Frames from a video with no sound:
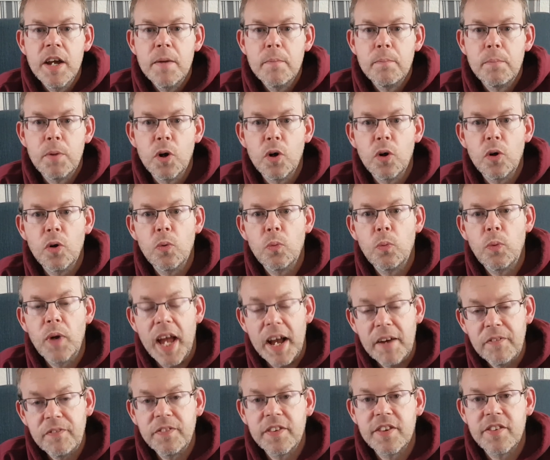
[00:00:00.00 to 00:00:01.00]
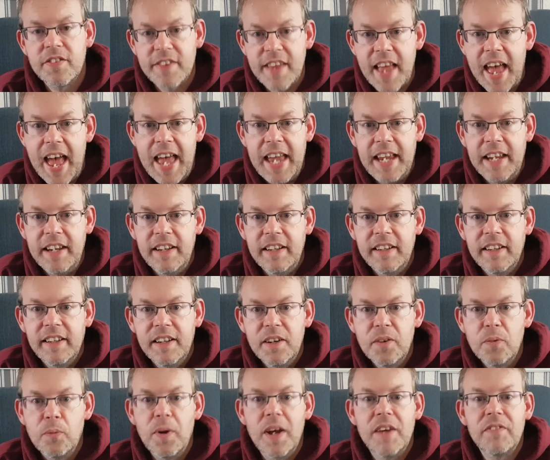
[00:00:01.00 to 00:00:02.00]
But we have to say
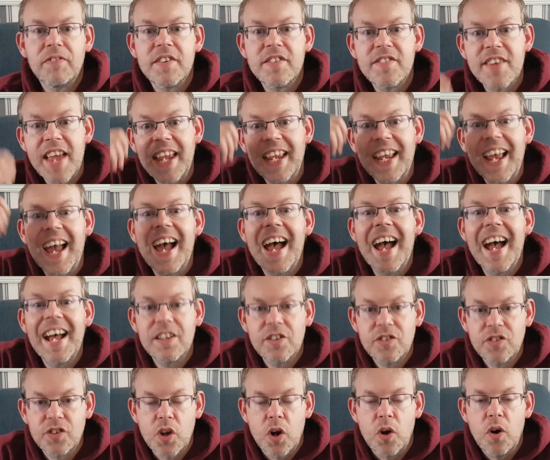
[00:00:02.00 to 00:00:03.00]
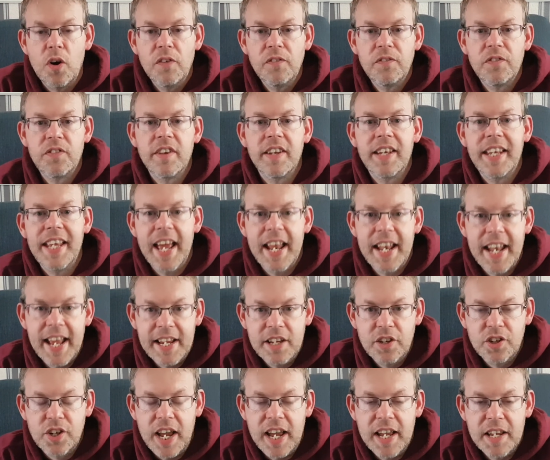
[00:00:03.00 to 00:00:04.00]
we have to take our hats off to the
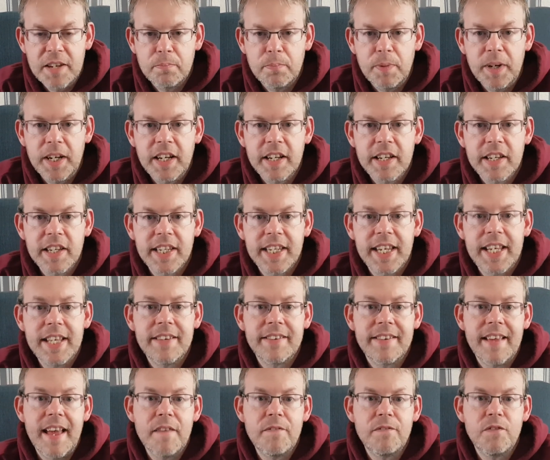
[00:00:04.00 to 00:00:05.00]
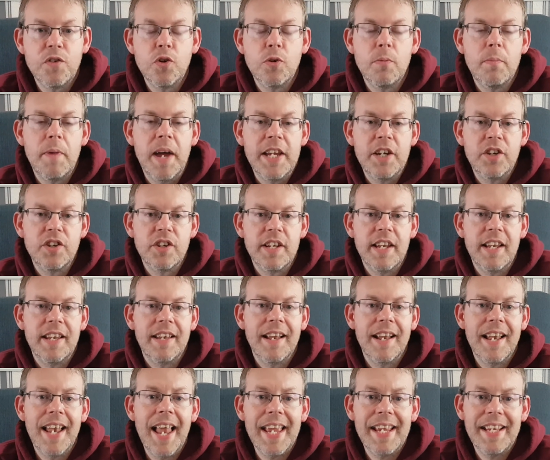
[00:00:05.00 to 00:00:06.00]
NHS because since their formation in
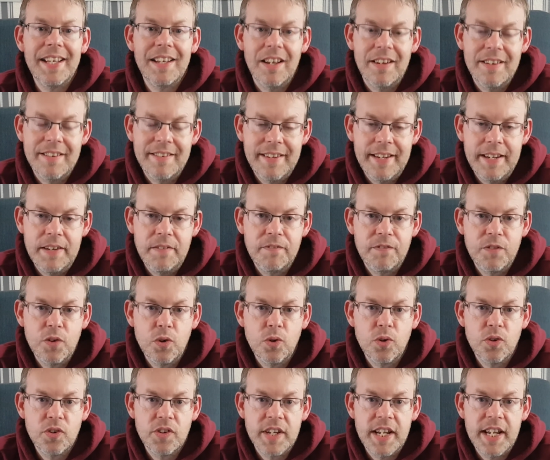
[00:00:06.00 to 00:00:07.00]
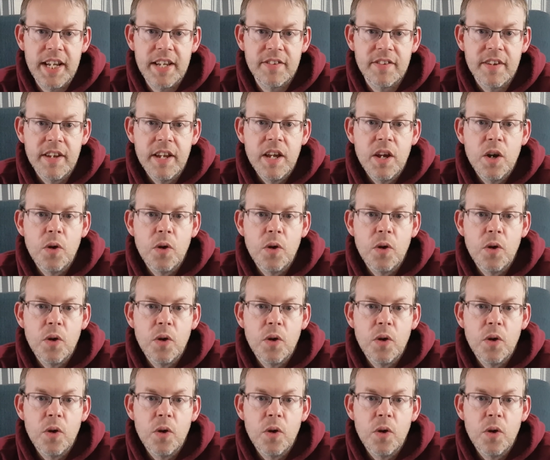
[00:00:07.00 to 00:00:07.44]
the late 1940s,